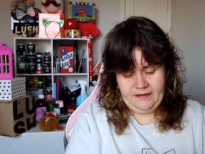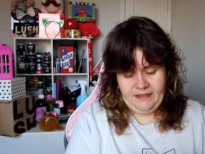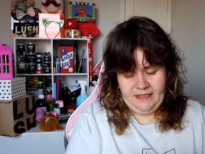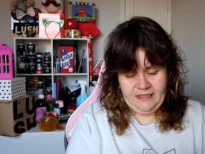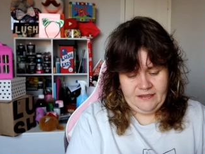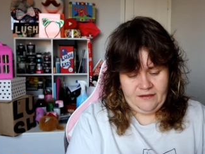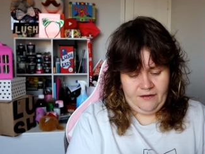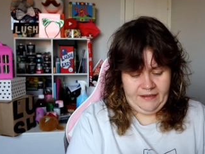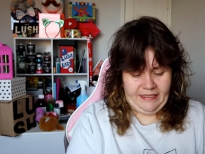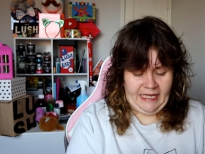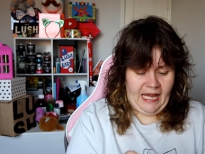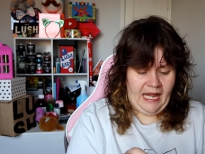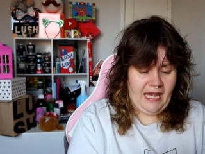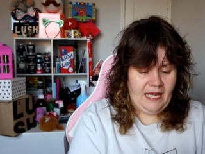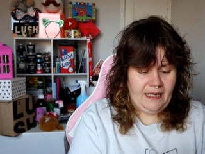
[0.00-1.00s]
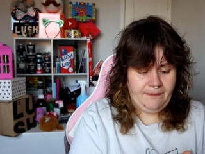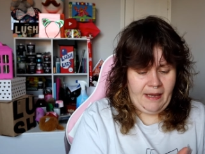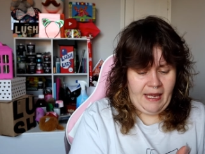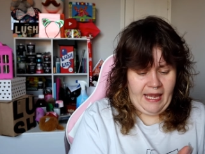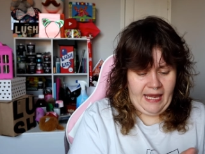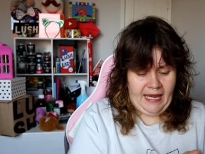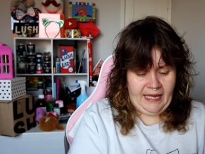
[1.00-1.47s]
These are the eye
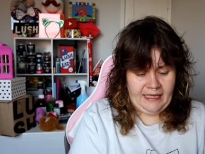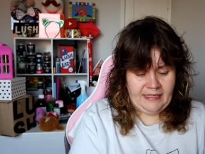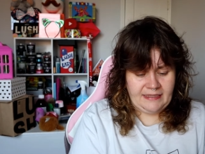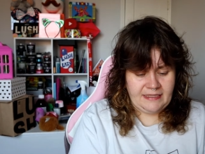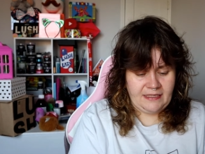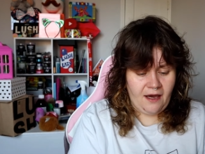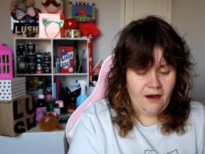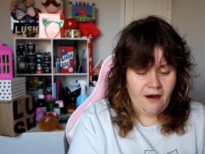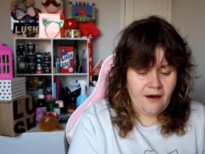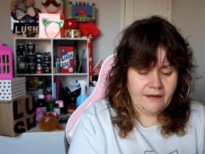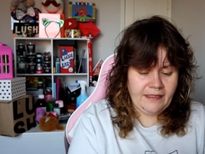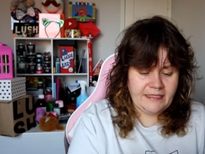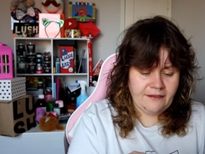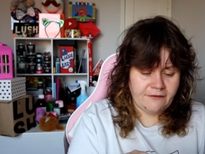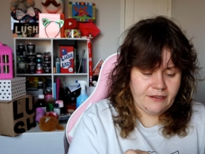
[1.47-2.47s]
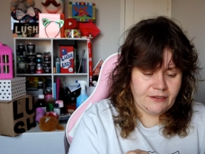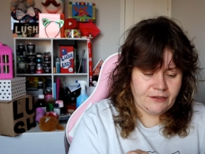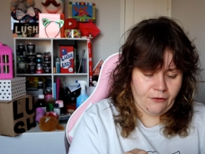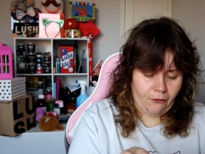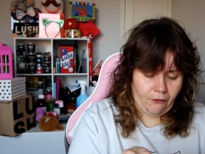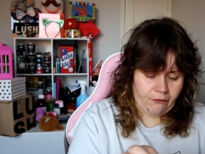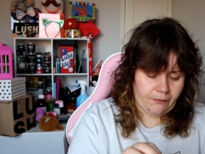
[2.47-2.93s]
pads. Oh, these are
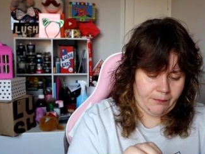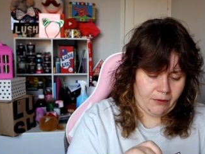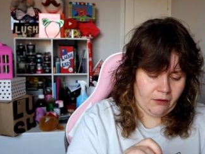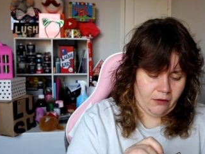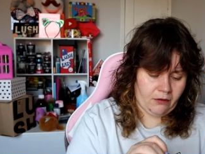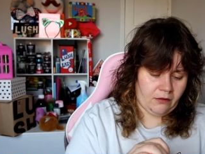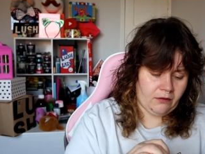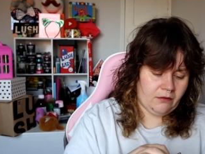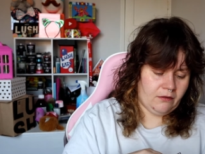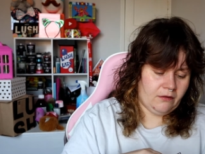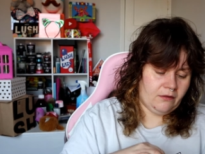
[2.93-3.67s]
adorable.